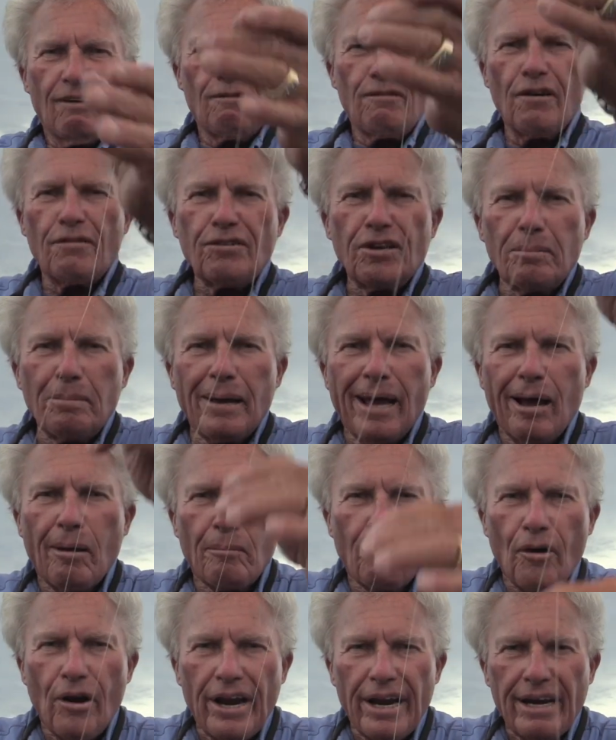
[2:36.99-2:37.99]
50-pound
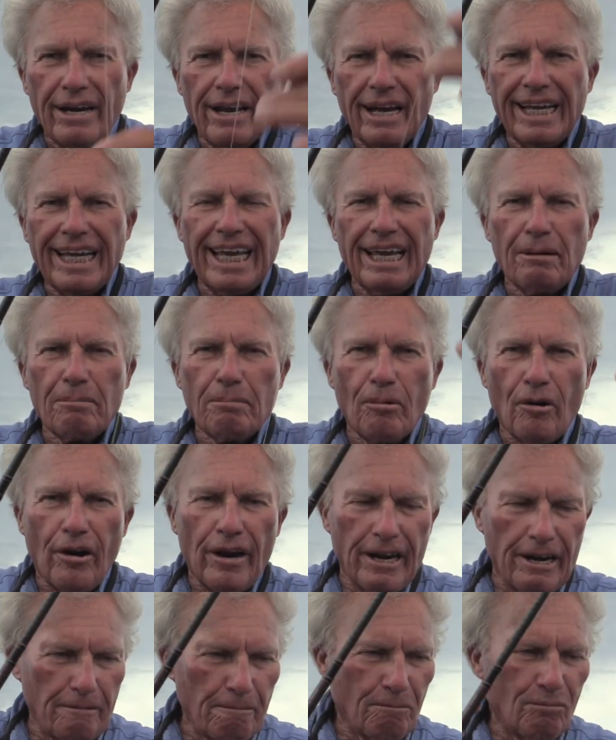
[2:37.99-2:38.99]
braid. Again,
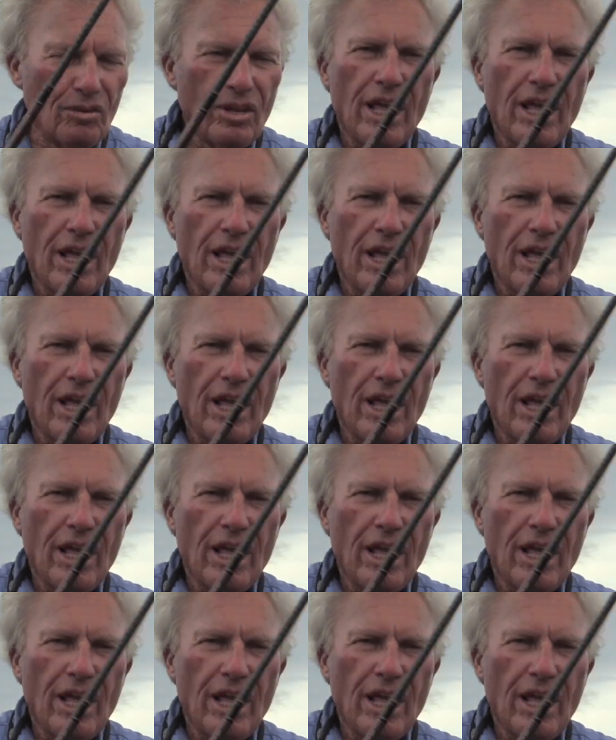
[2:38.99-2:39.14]
braid.